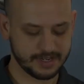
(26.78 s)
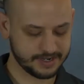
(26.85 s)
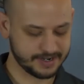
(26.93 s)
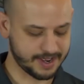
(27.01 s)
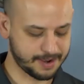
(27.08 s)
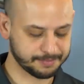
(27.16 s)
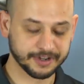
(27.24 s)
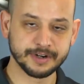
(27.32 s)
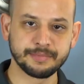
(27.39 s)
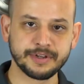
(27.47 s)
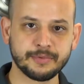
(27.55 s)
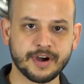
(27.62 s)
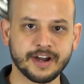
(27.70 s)
Now I'm going to
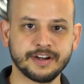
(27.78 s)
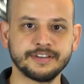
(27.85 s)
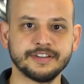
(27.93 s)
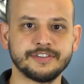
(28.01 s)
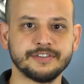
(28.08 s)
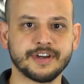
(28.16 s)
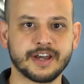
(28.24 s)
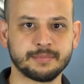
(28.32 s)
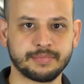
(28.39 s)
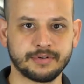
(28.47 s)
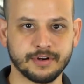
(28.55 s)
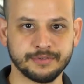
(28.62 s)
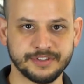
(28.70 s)
be wiring the Sunnata
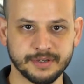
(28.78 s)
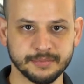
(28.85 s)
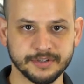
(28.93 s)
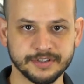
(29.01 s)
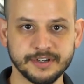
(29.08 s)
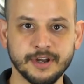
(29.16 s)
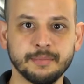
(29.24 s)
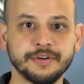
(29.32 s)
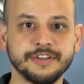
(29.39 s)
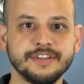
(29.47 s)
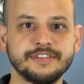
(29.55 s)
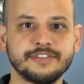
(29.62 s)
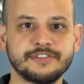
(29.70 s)
Pro dimmer, but
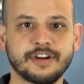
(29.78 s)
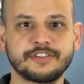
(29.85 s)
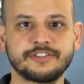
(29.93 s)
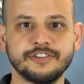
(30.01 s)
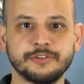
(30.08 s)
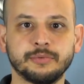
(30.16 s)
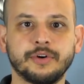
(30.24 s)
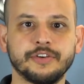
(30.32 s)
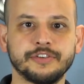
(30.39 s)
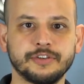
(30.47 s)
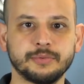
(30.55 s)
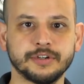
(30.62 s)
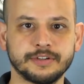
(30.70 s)
these instructions will
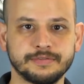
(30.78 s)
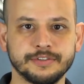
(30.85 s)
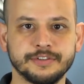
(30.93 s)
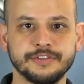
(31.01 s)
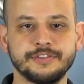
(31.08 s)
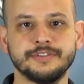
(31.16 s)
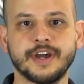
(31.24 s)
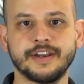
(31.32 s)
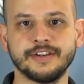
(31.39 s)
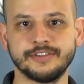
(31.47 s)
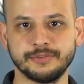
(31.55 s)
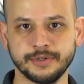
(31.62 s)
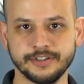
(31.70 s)
also work for the
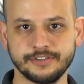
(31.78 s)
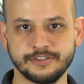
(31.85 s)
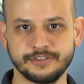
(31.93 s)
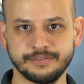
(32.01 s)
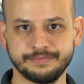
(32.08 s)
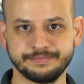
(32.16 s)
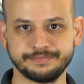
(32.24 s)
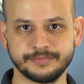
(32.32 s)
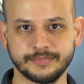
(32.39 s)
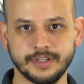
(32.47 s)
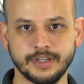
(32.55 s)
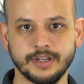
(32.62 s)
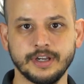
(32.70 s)
Sunnata switch.
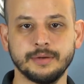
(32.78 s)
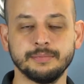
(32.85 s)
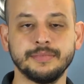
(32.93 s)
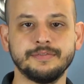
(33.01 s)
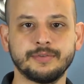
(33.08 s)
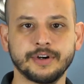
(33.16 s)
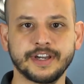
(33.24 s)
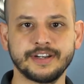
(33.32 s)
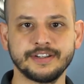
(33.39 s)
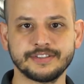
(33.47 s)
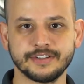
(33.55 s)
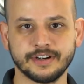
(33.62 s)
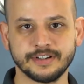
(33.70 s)
Before getting
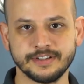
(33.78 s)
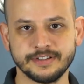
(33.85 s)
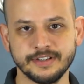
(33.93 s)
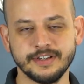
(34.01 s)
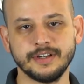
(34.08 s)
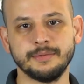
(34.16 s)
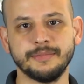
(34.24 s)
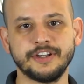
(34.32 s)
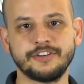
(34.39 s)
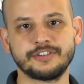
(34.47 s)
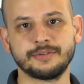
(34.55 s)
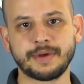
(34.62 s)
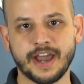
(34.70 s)
started, make
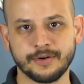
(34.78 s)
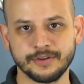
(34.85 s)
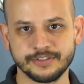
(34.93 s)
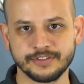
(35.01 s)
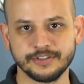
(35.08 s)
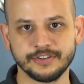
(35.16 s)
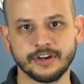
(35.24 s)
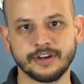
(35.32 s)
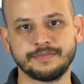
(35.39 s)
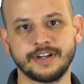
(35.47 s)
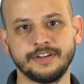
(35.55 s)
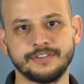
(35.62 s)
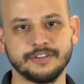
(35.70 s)
sure power is turned off
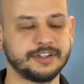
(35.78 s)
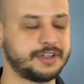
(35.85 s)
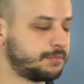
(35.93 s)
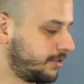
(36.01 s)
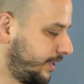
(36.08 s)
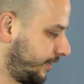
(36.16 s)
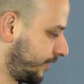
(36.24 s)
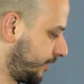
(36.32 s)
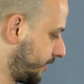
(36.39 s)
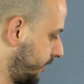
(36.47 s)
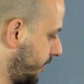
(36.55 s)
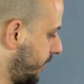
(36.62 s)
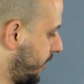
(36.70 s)
at your circuit breaker.
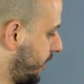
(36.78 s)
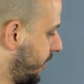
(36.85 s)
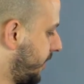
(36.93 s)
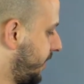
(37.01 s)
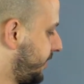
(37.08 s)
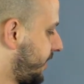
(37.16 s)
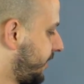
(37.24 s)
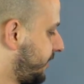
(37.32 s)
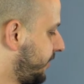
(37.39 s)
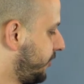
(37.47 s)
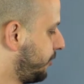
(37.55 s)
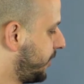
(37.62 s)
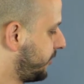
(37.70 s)
Test
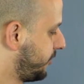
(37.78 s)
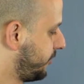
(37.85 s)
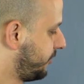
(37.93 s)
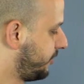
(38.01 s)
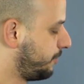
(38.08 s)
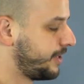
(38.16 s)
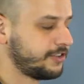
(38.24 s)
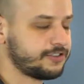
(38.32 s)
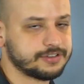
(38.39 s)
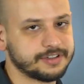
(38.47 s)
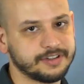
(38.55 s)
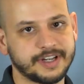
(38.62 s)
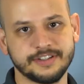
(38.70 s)
the switch to make
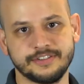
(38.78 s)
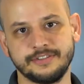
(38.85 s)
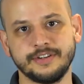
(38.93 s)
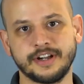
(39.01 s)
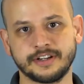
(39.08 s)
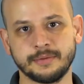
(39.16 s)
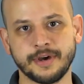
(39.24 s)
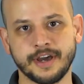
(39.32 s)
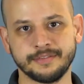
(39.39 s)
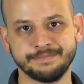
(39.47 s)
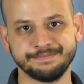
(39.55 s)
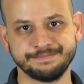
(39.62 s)
sure the lights do not come on.